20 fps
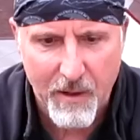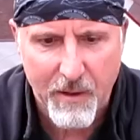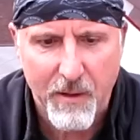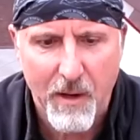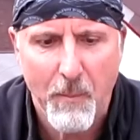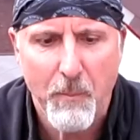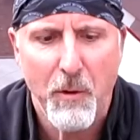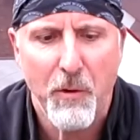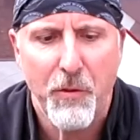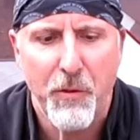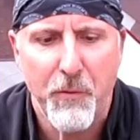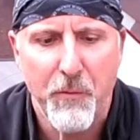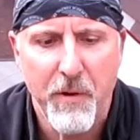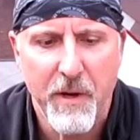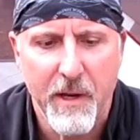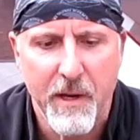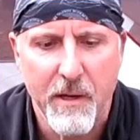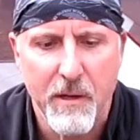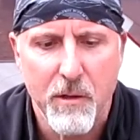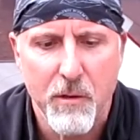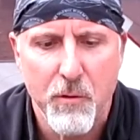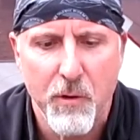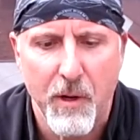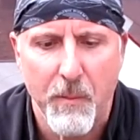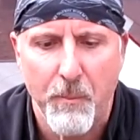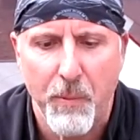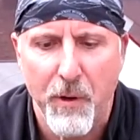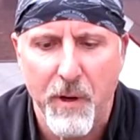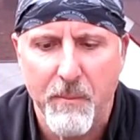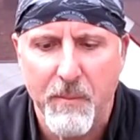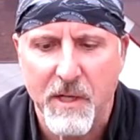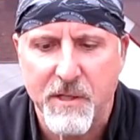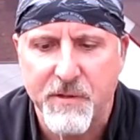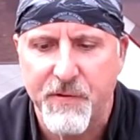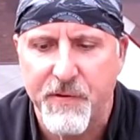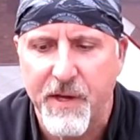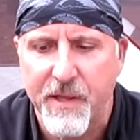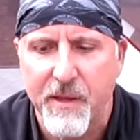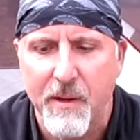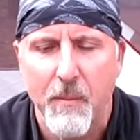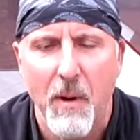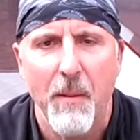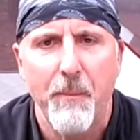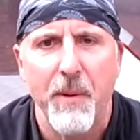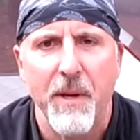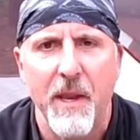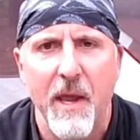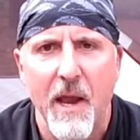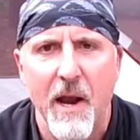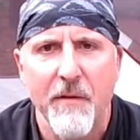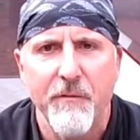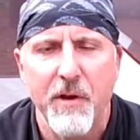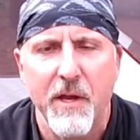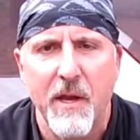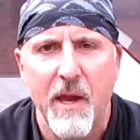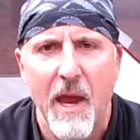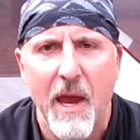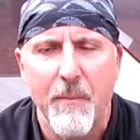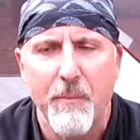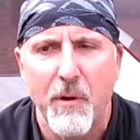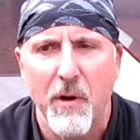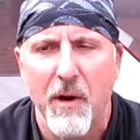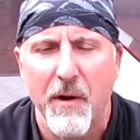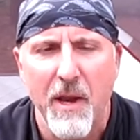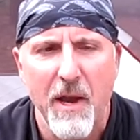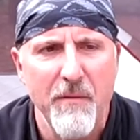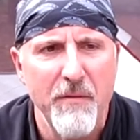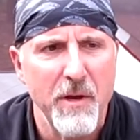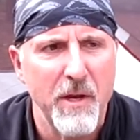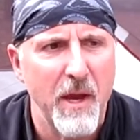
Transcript: Number 3, you can pretty much set them up in every campground. Every